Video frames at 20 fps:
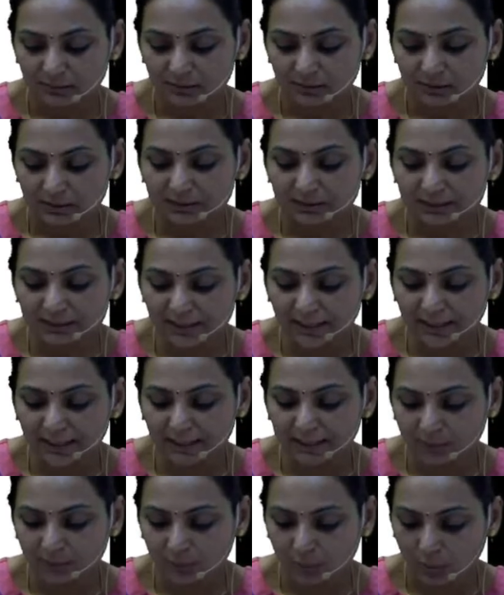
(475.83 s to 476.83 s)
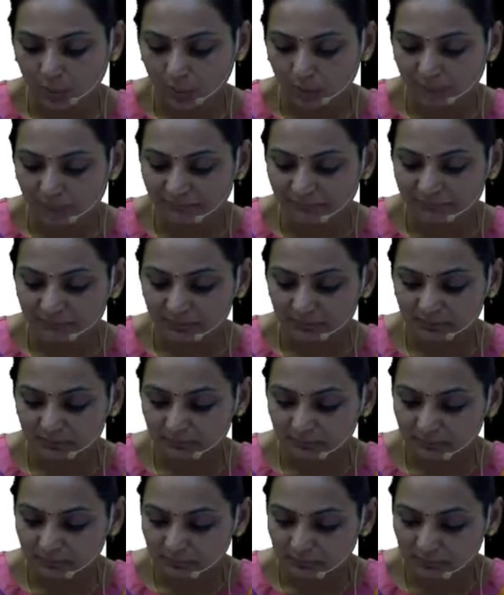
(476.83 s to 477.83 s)
gain of,
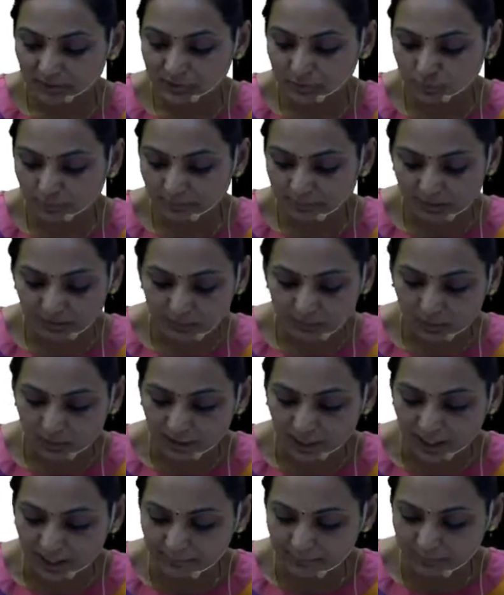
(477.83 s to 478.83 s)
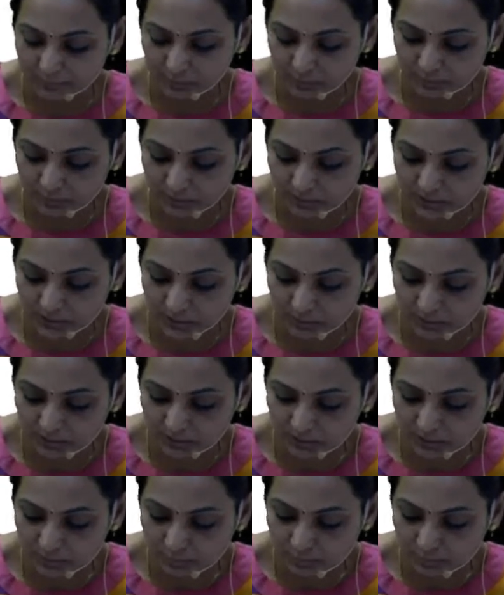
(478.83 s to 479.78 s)
this should be not hypertonic, sorry, this should be